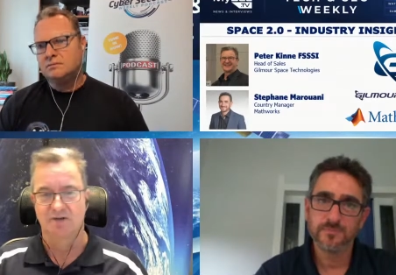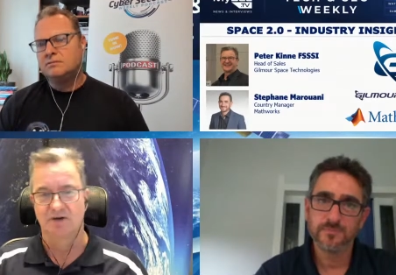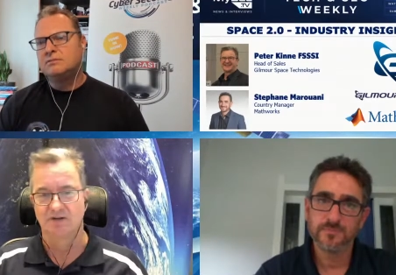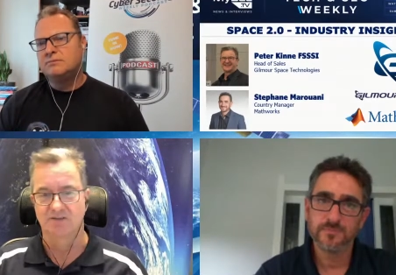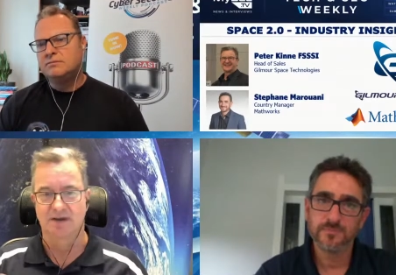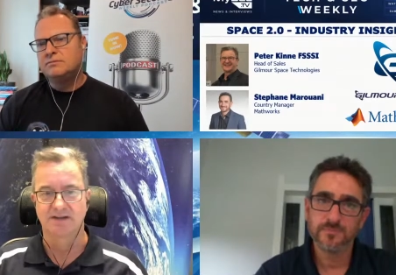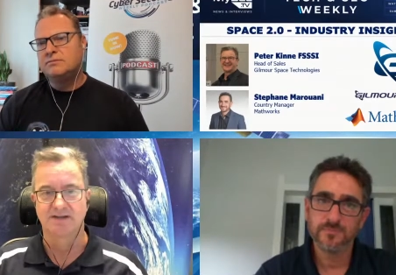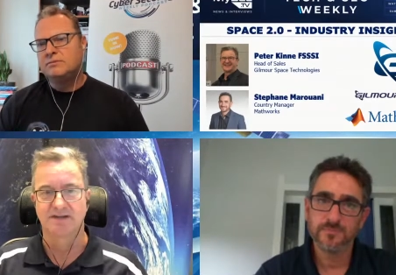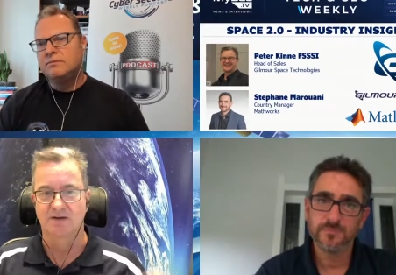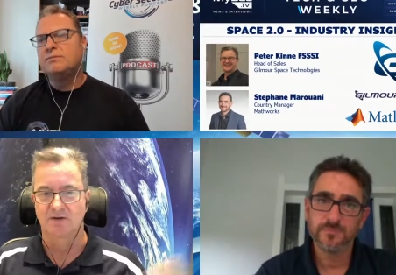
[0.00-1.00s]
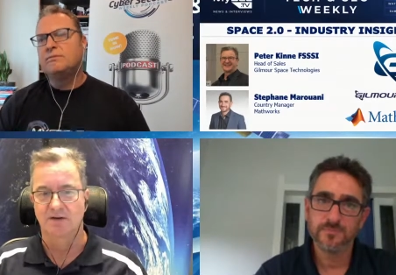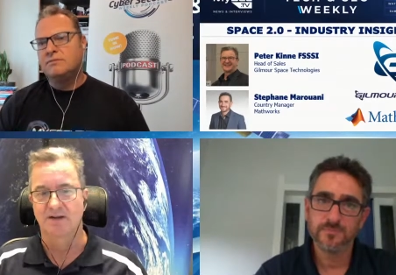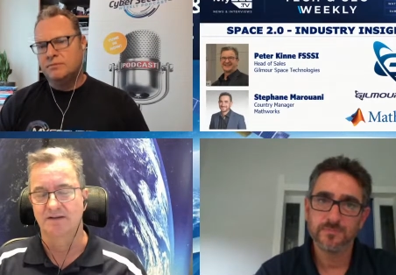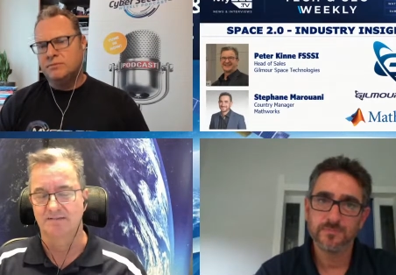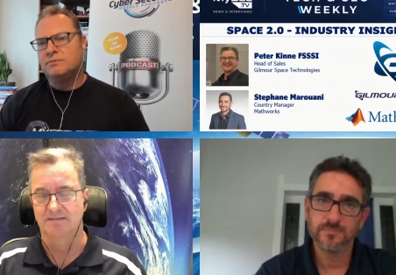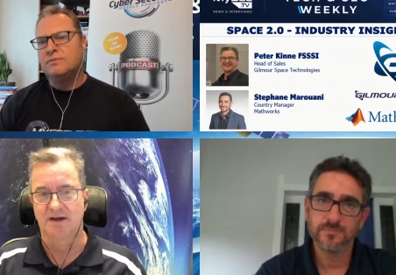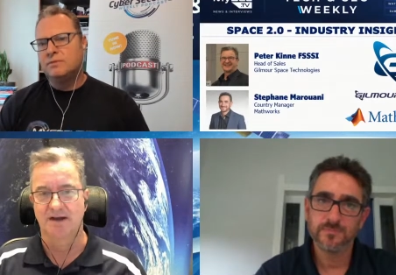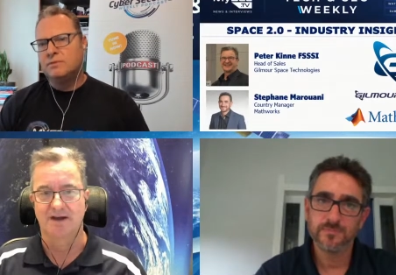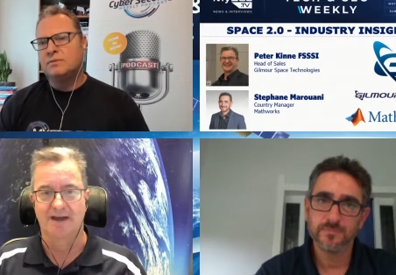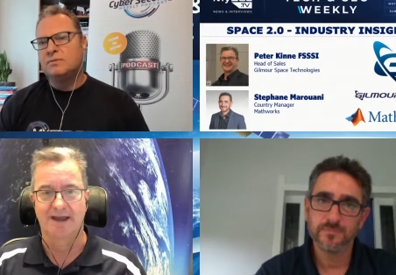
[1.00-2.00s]
Speaker 1: to old space. So, and
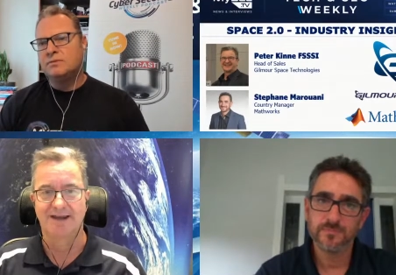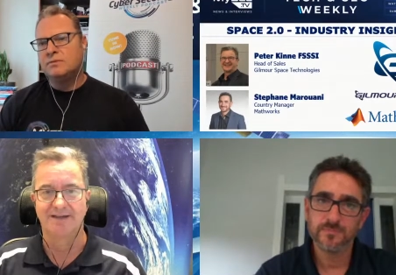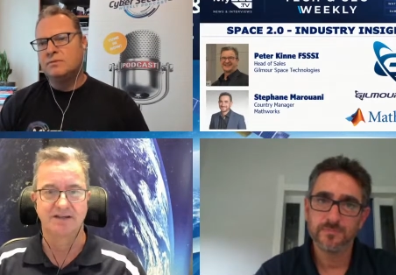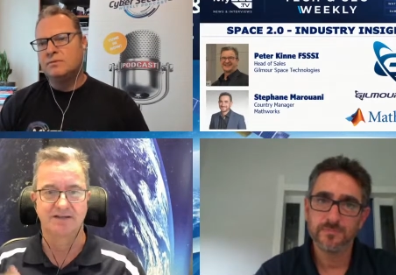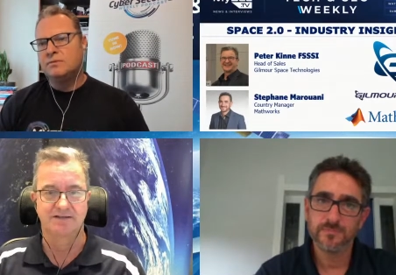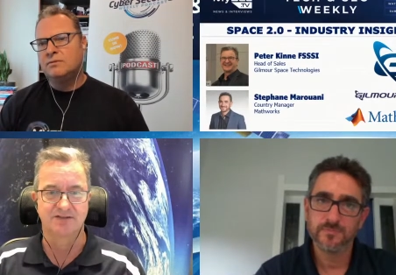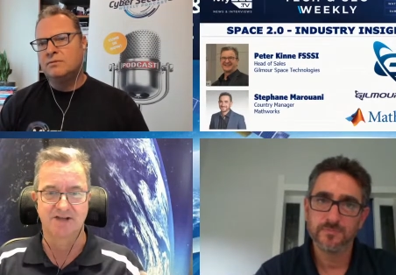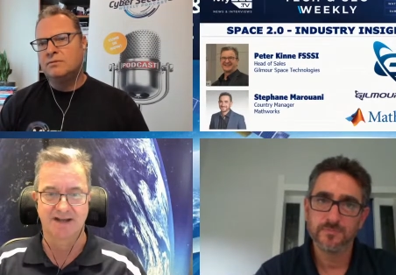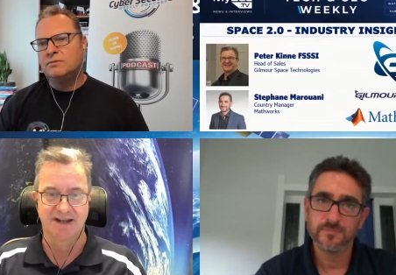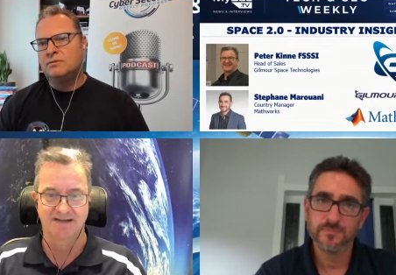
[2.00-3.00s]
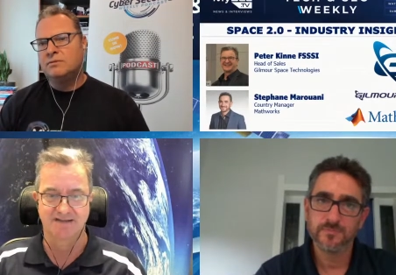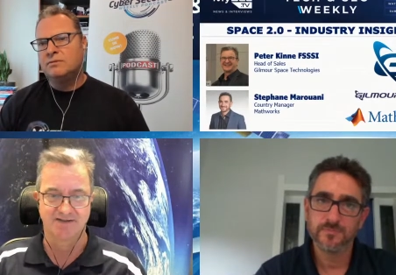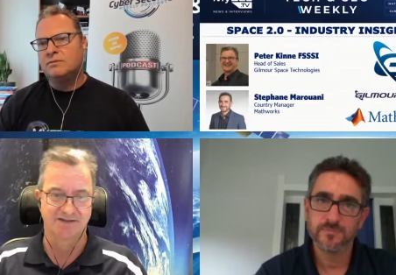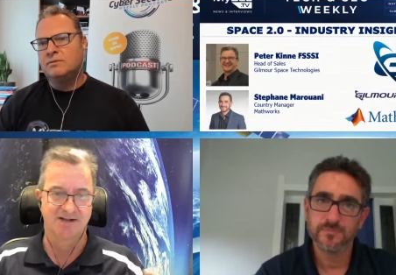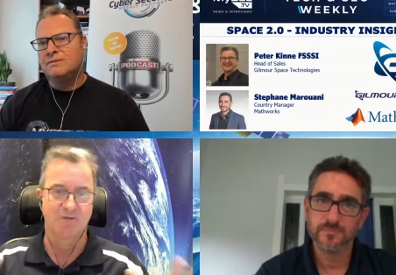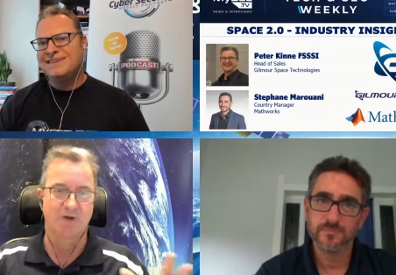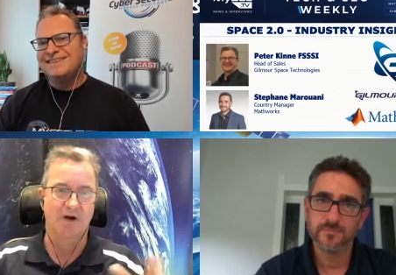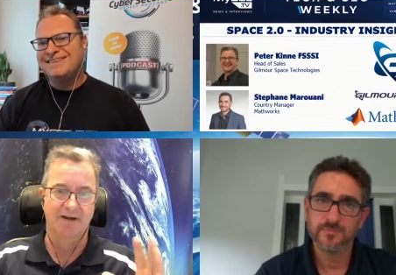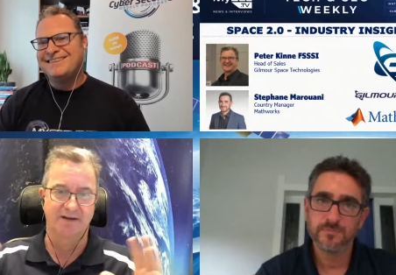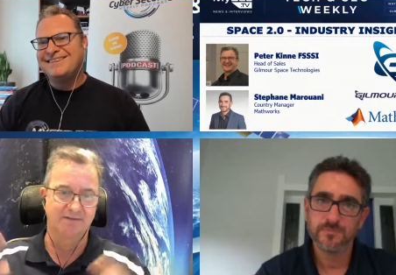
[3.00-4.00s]
I, I hate these Gen X, Gen
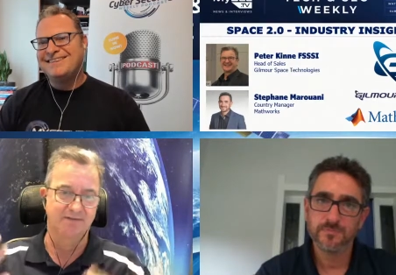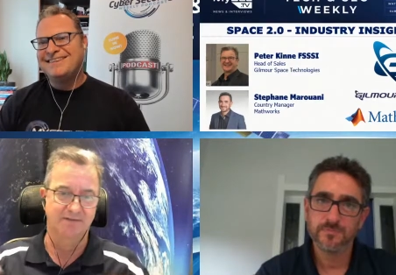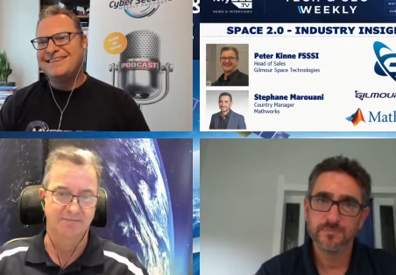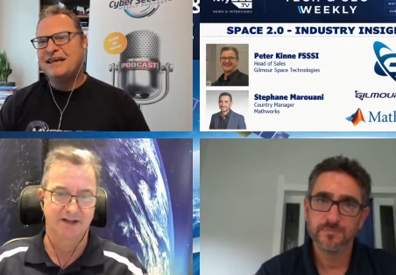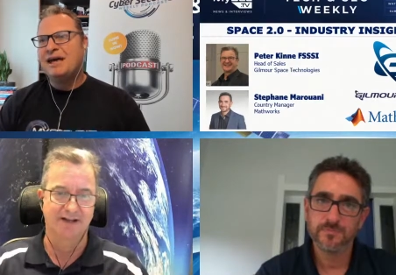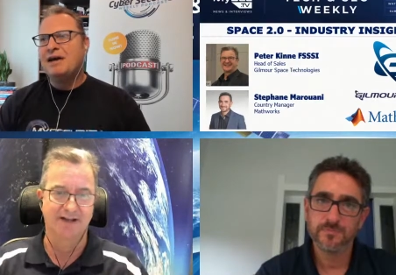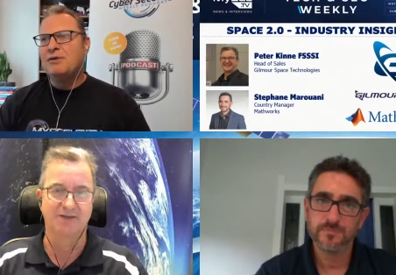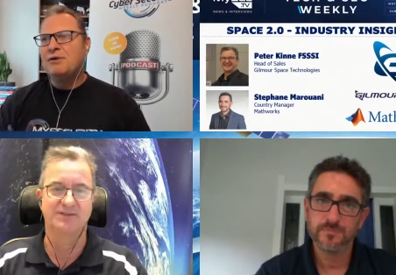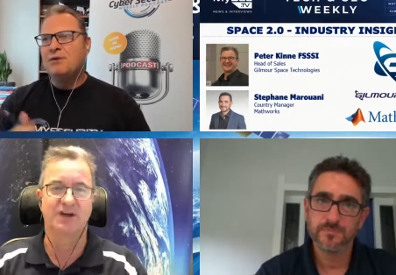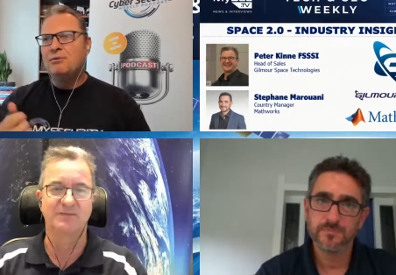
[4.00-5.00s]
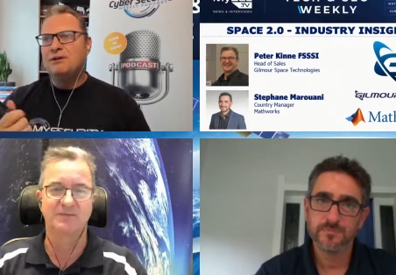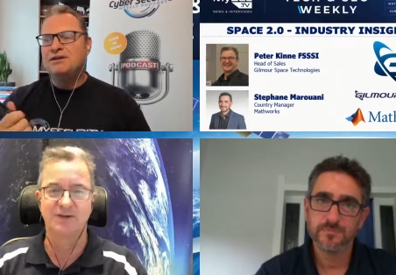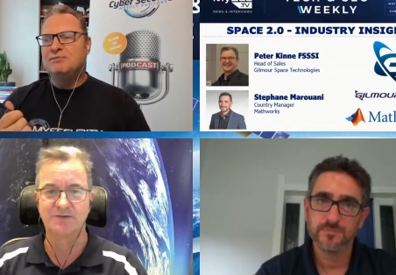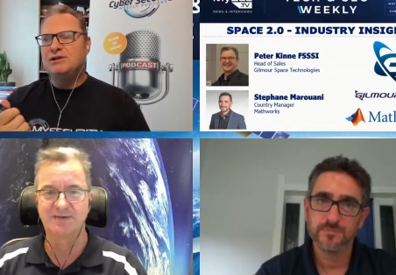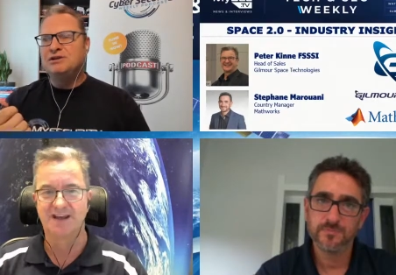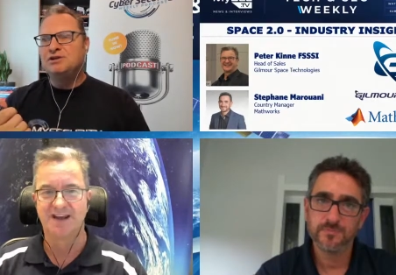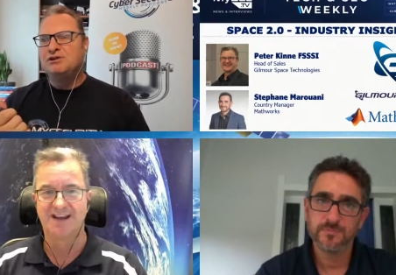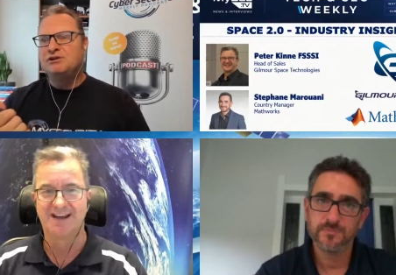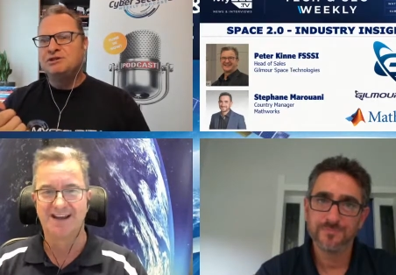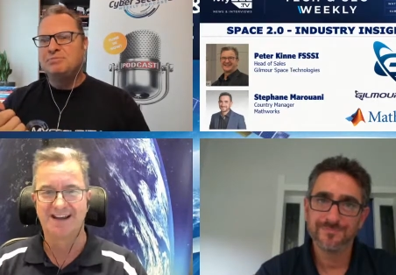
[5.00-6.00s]
Y, and millennial type we, terms. We just
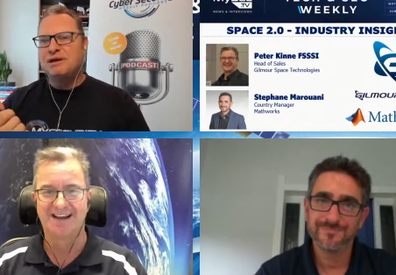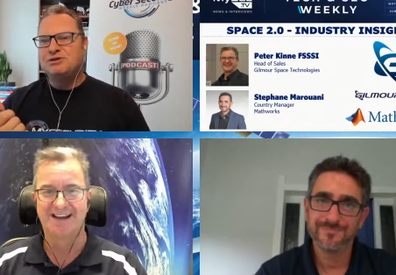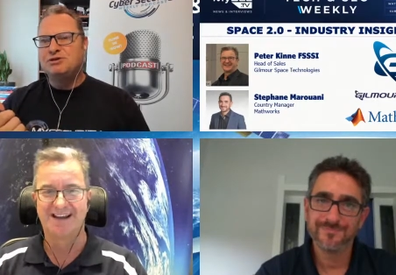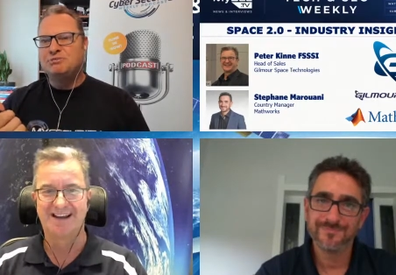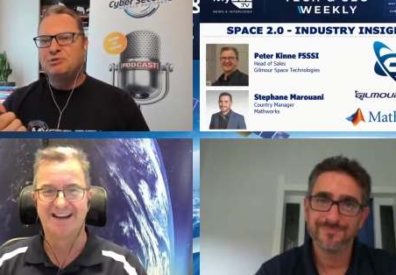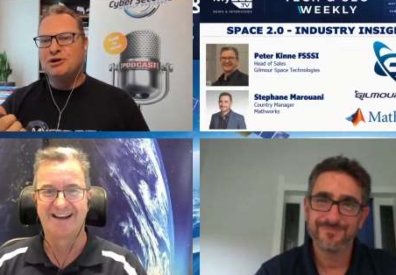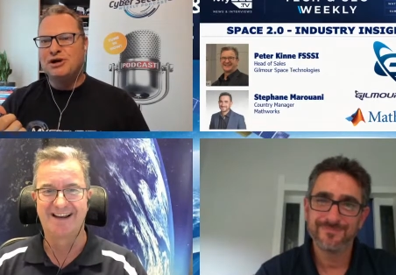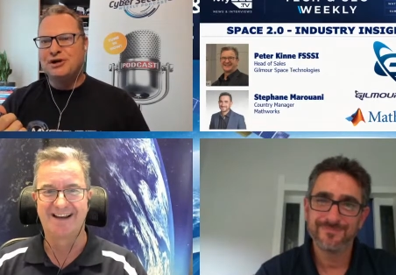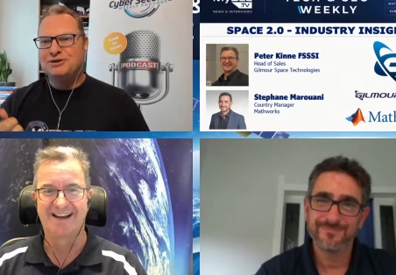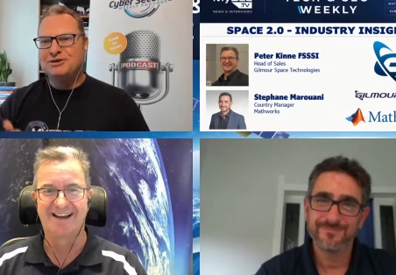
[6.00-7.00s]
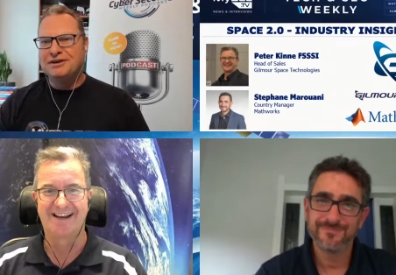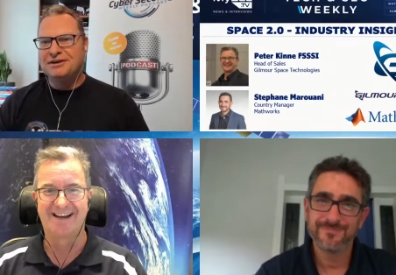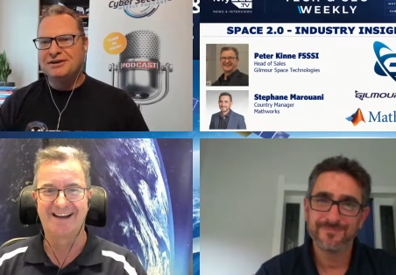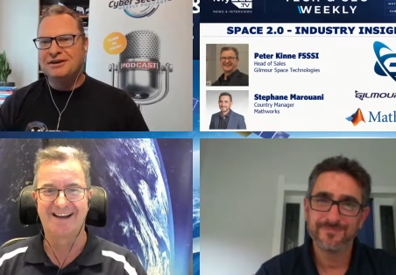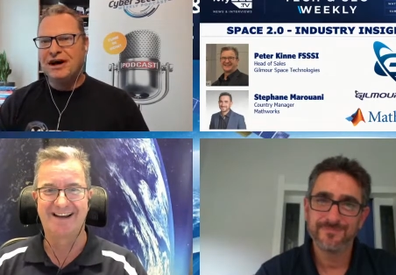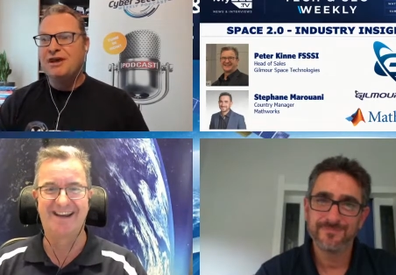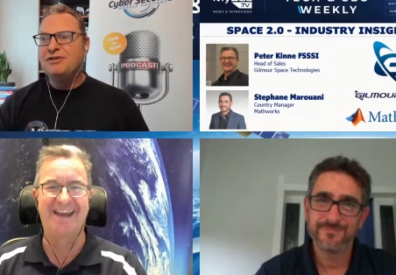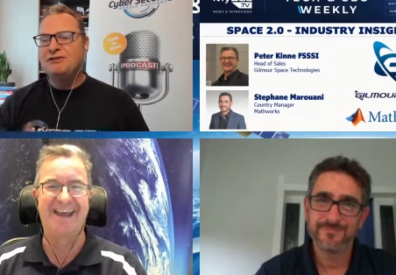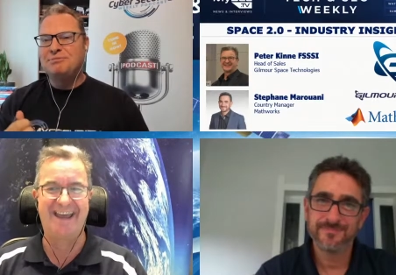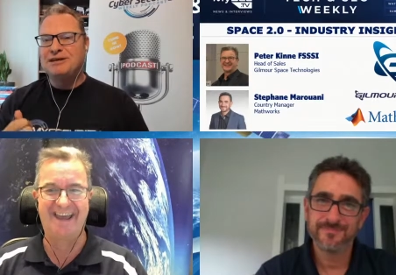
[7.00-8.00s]
Speaker 2: called it space 2.0. So I
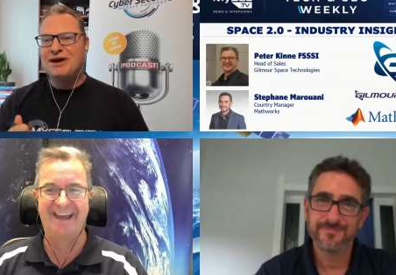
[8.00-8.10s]
thought it'd be